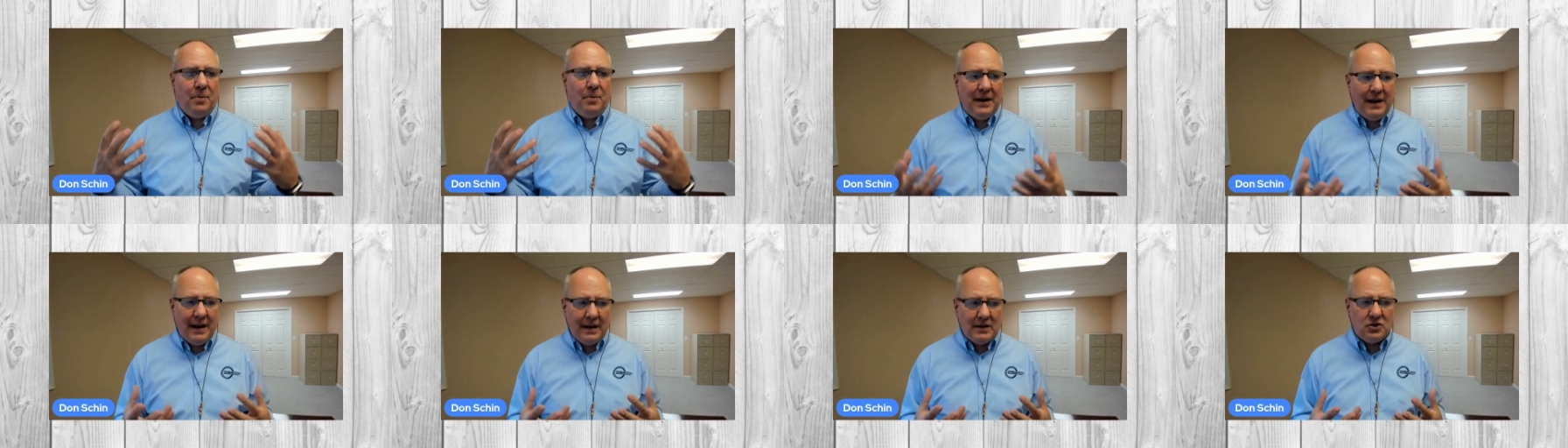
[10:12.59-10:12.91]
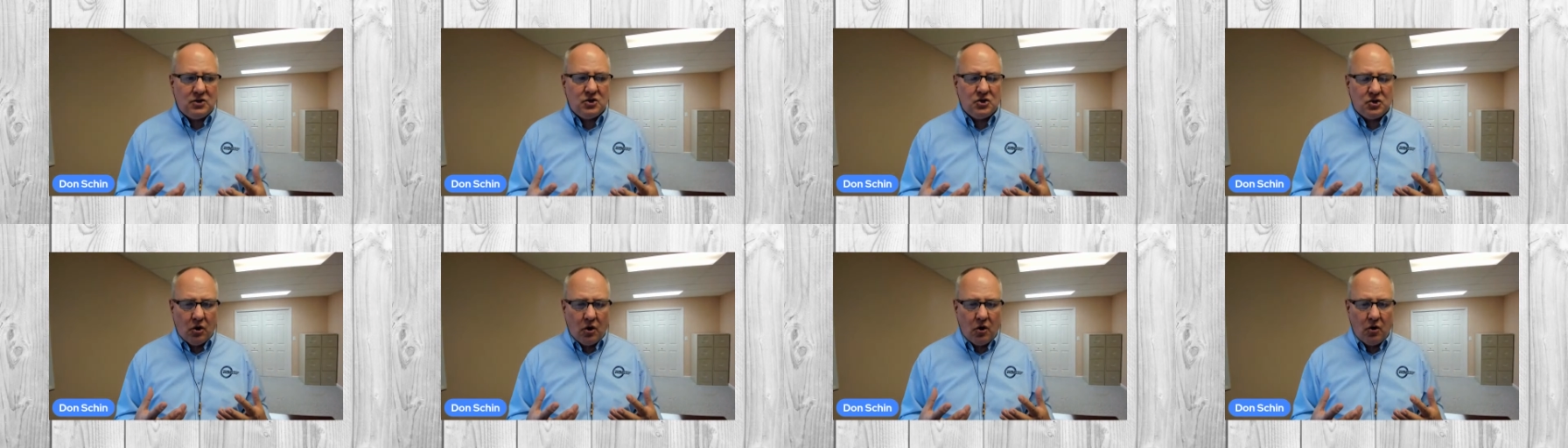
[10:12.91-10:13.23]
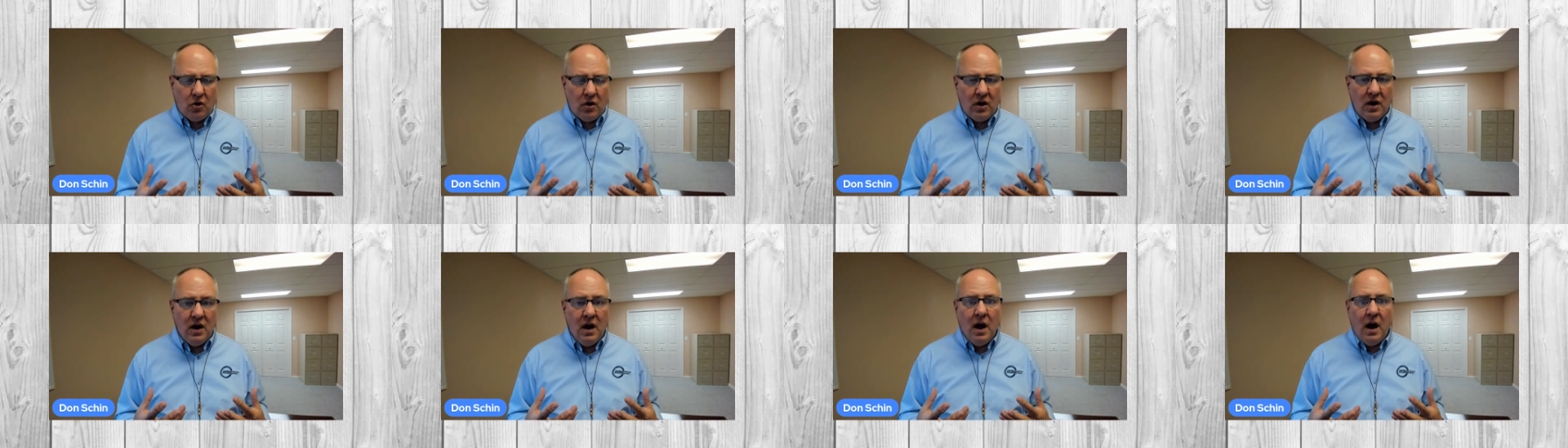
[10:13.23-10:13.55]

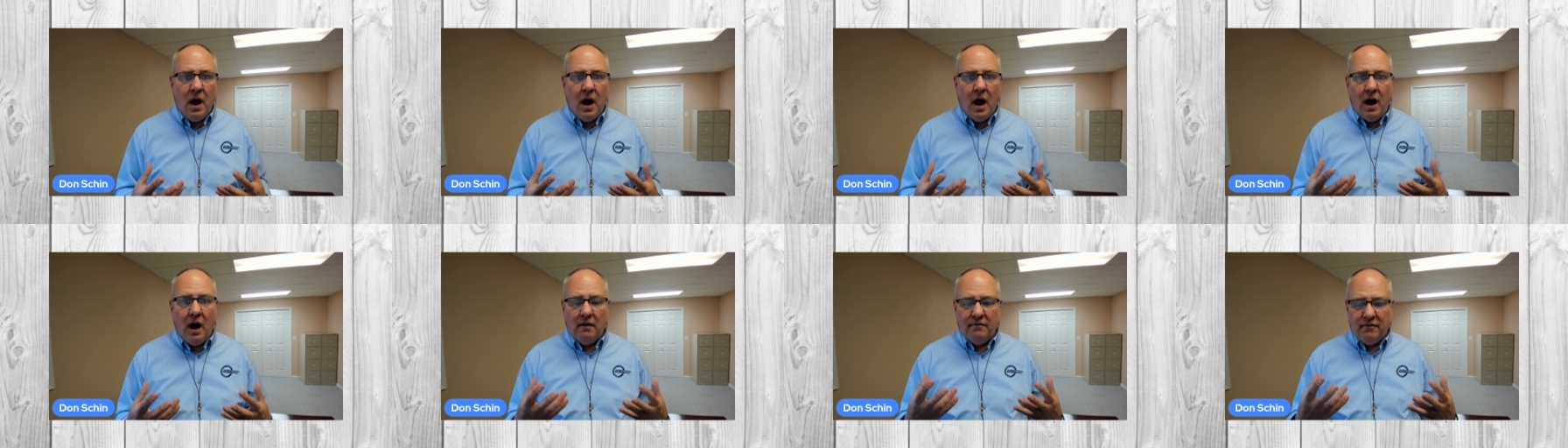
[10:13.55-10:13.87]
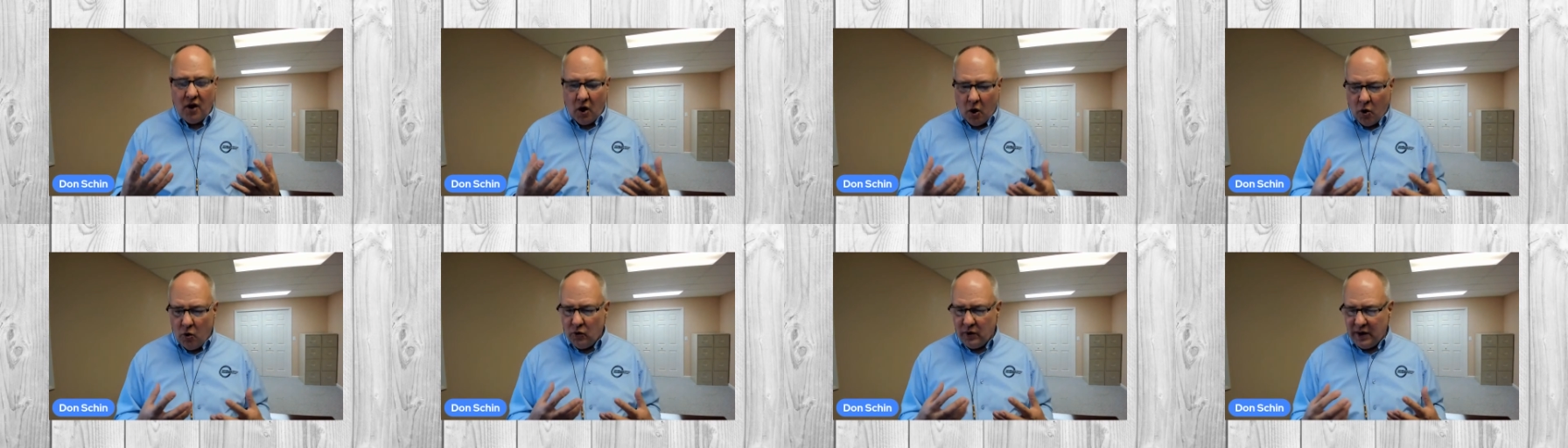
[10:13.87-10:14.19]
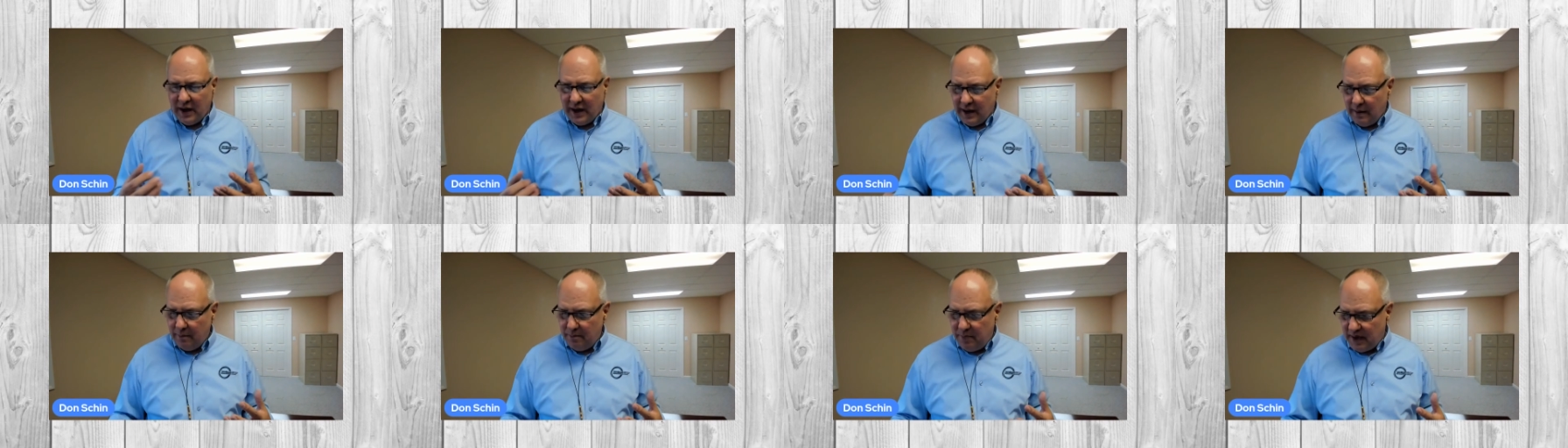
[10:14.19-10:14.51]
picture of
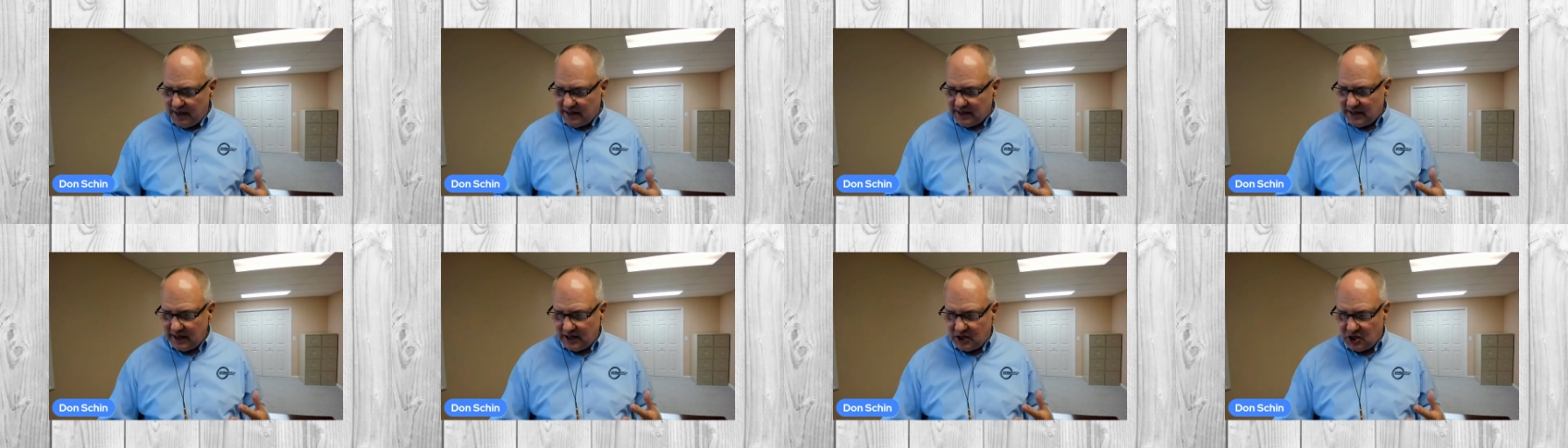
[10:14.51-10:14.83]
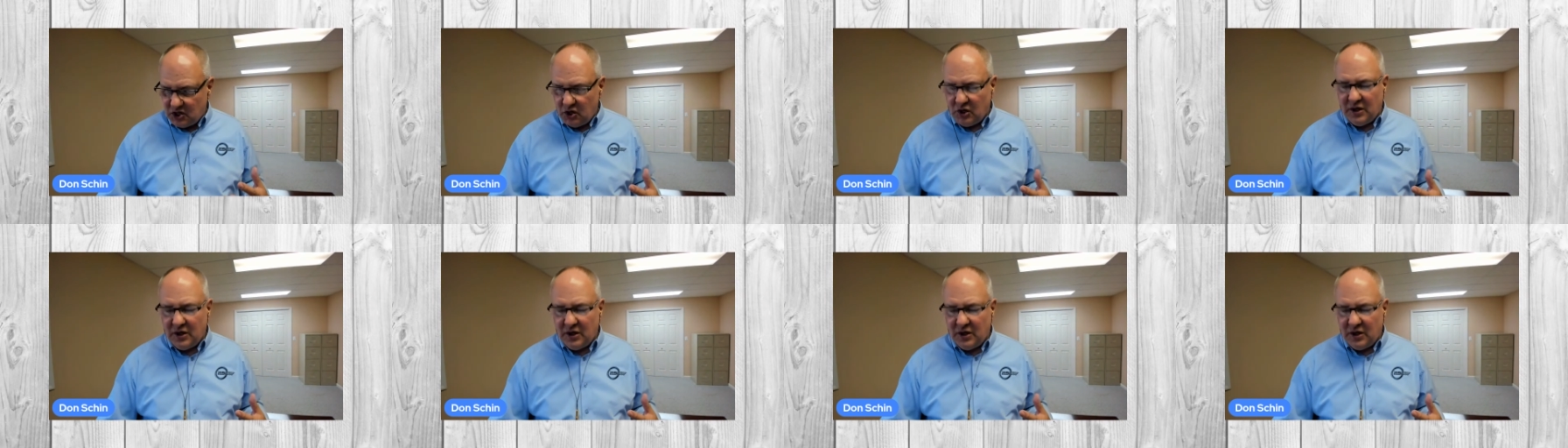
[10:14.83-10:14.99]
owning a business.